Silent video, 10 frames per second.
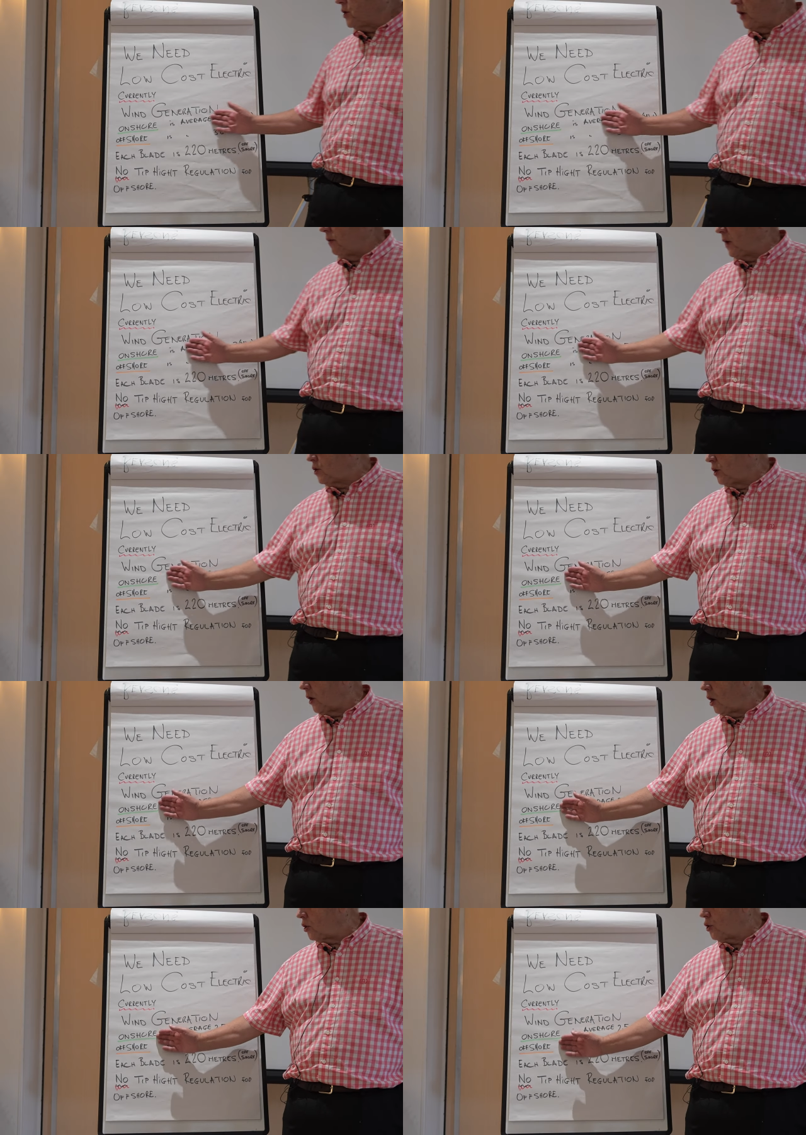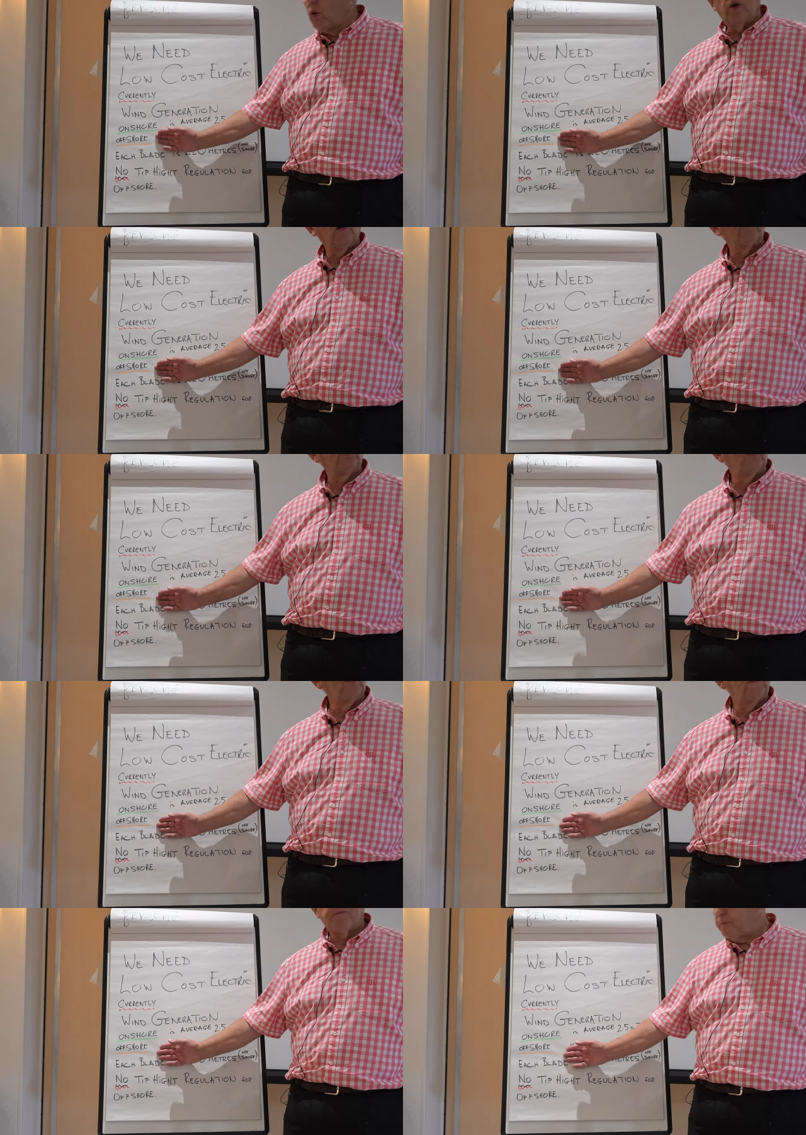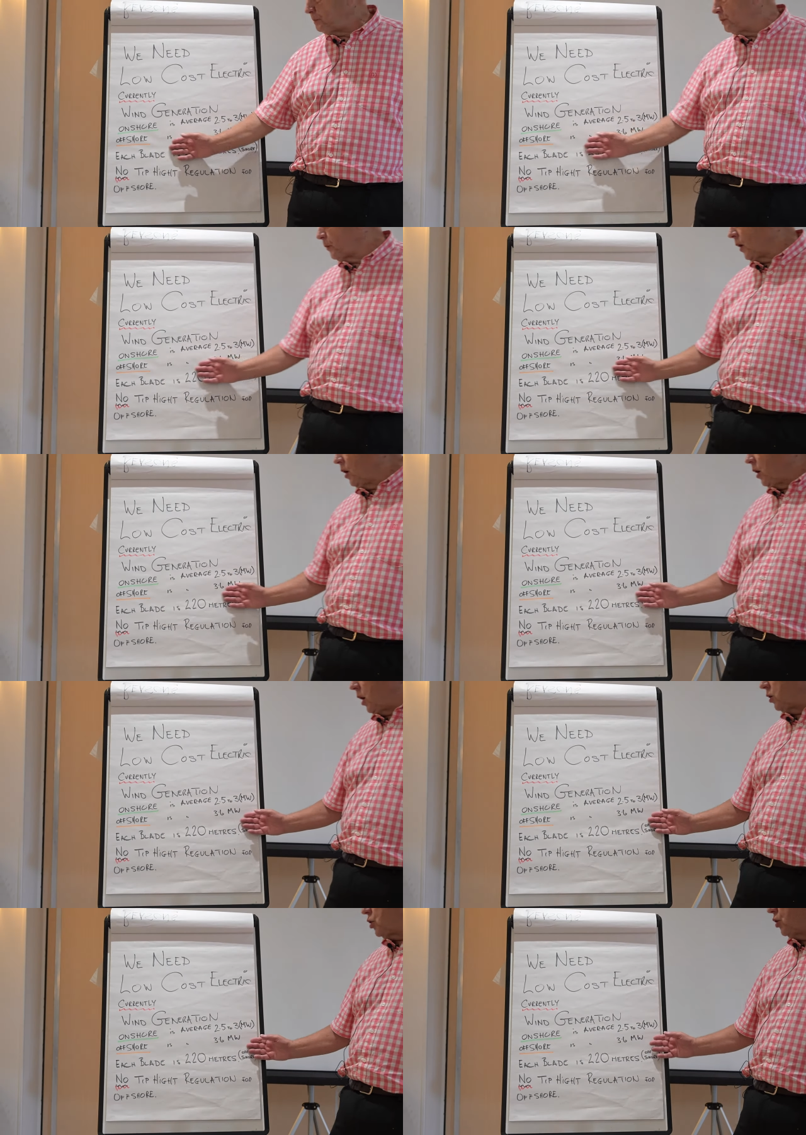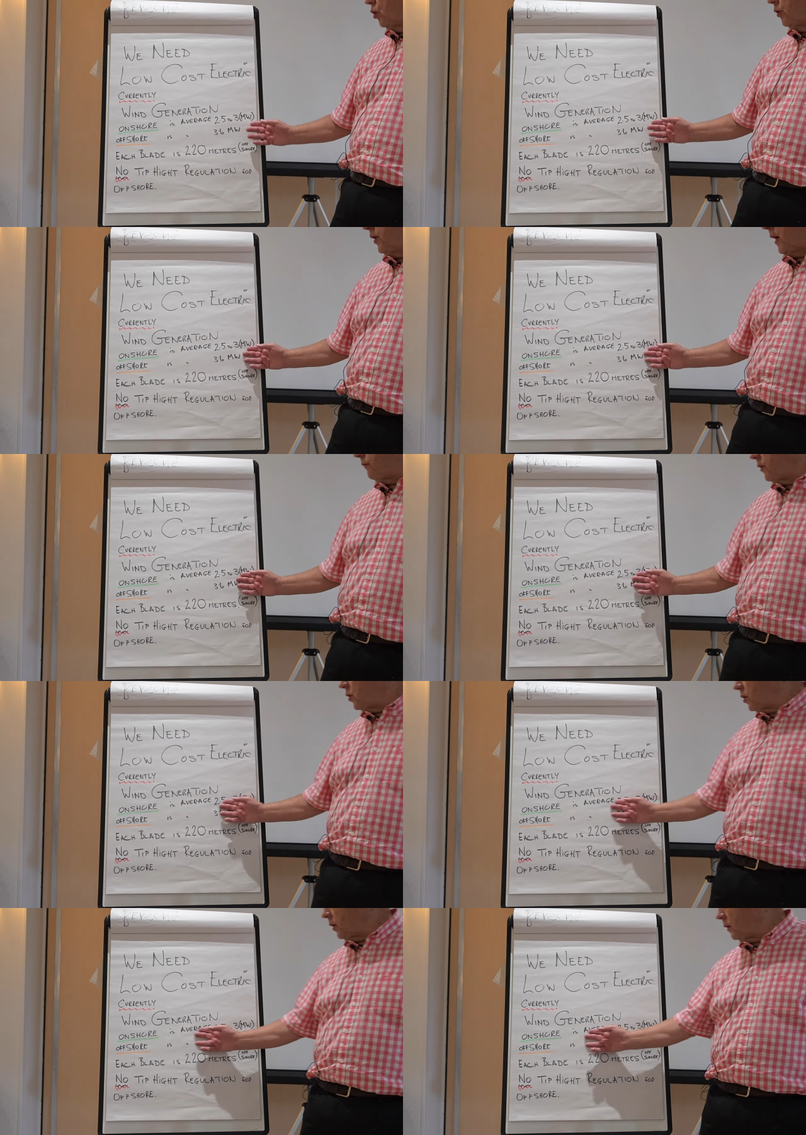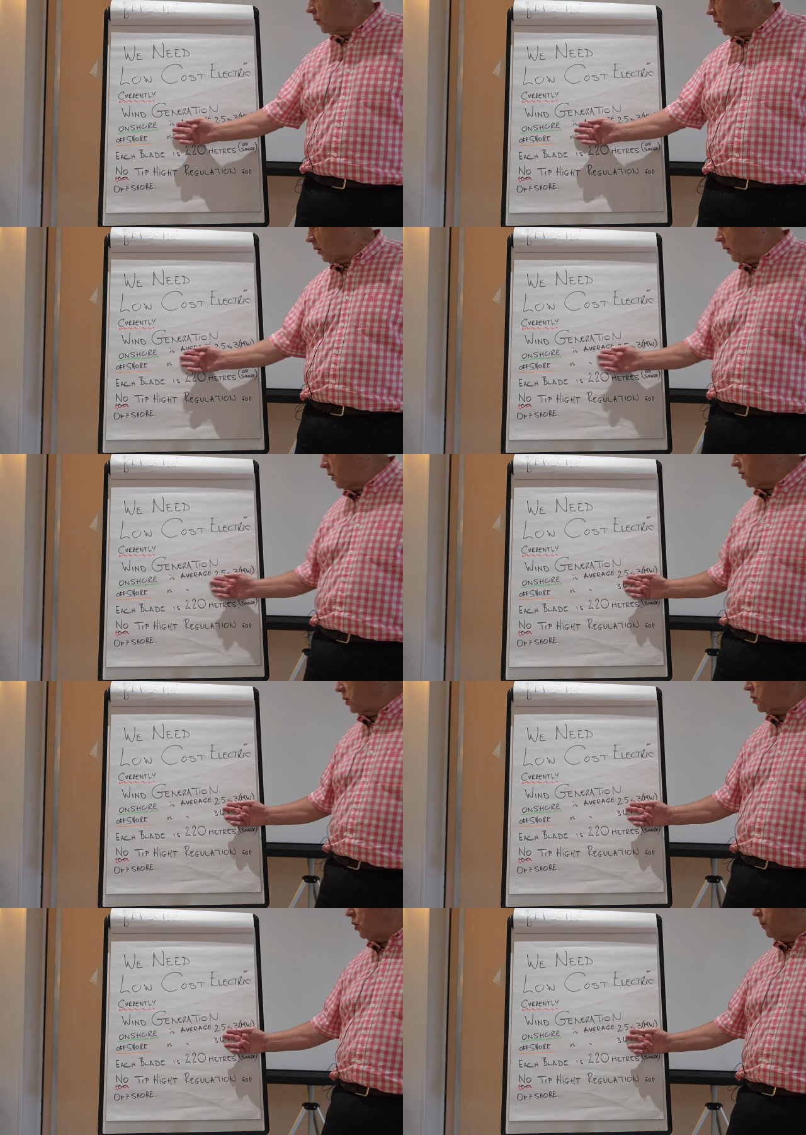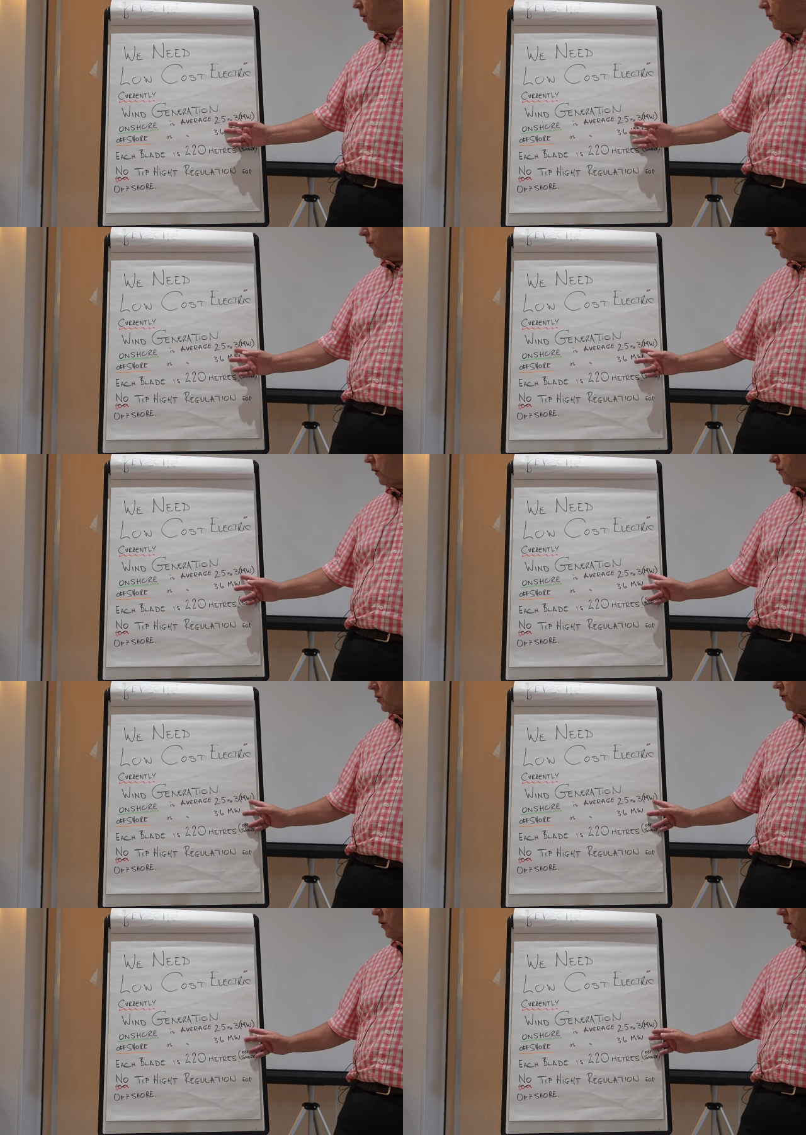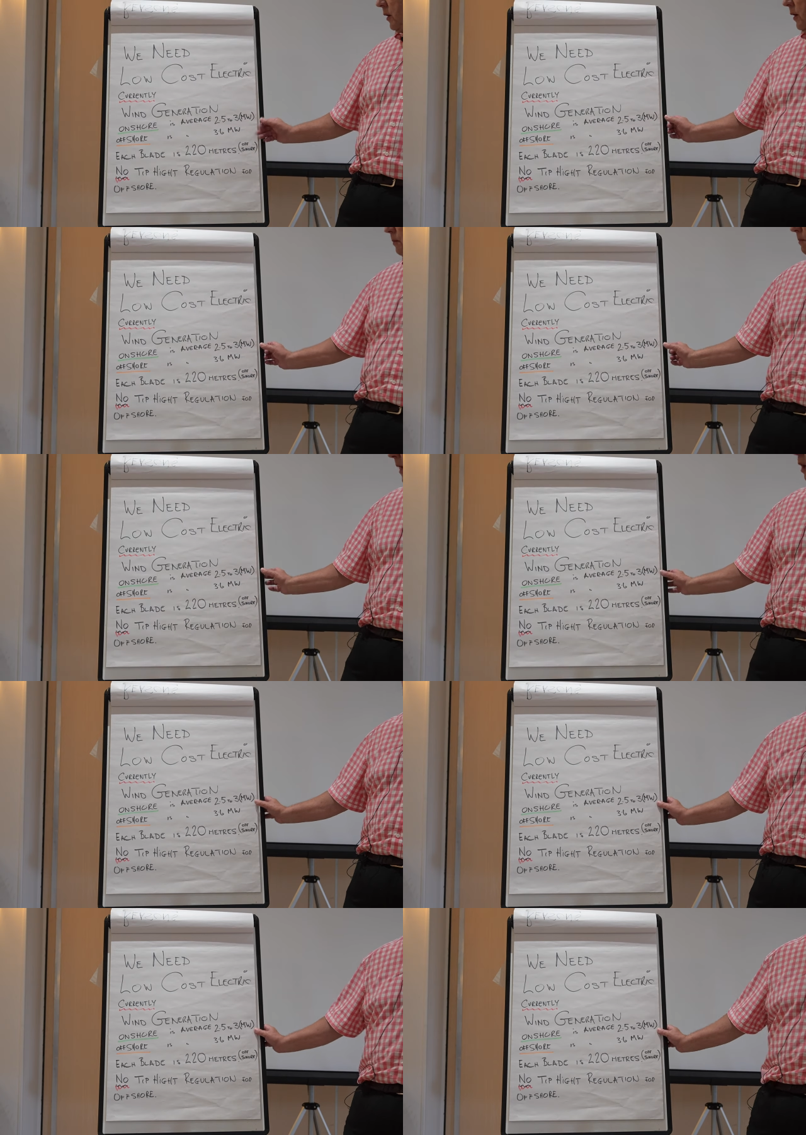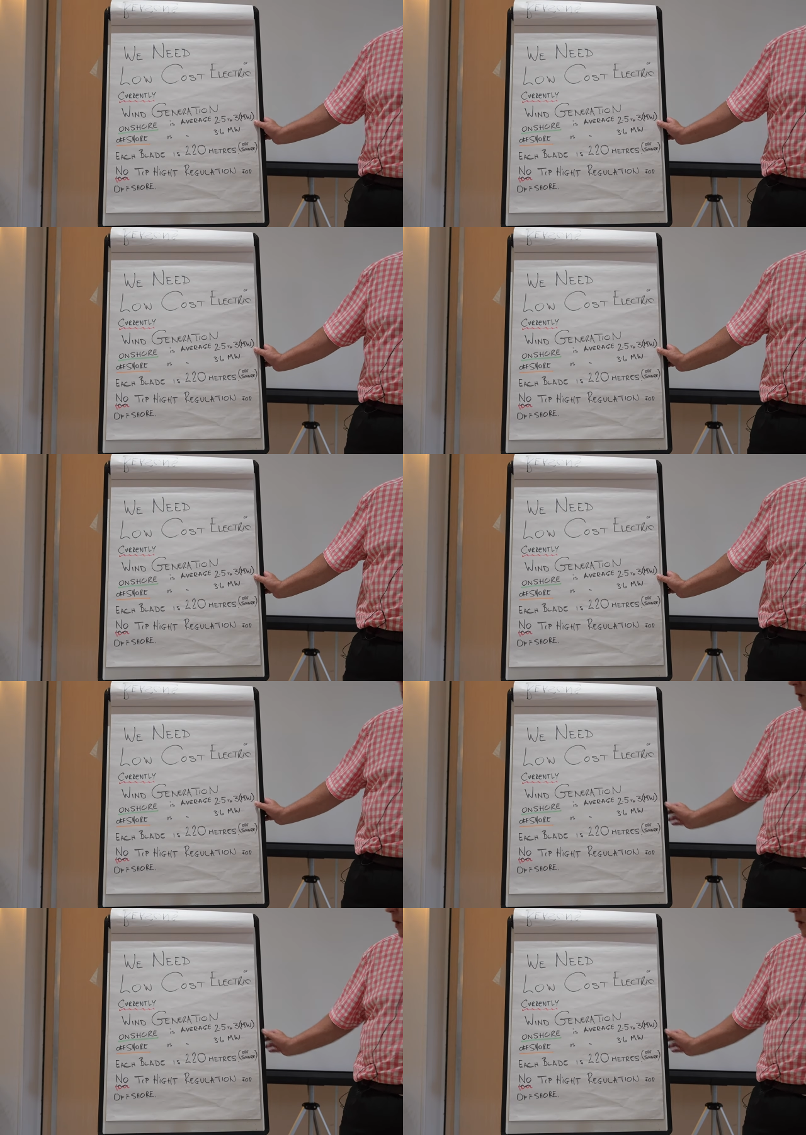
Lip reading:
[unreadable: no face in view]